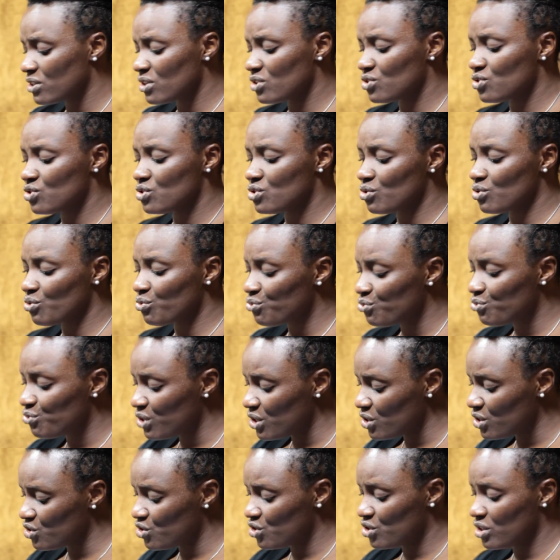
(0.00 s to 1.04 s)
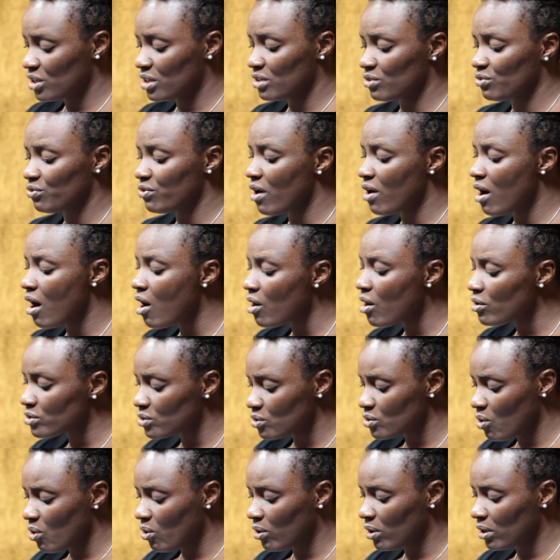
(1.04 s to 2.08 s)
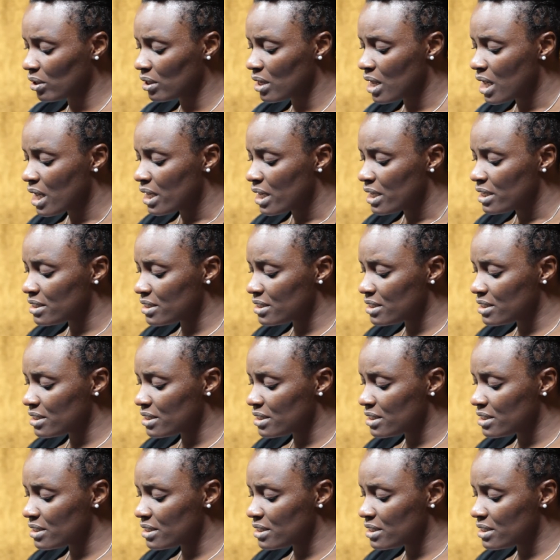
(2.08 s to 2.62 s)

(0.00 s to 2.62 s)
is sufficient for us all.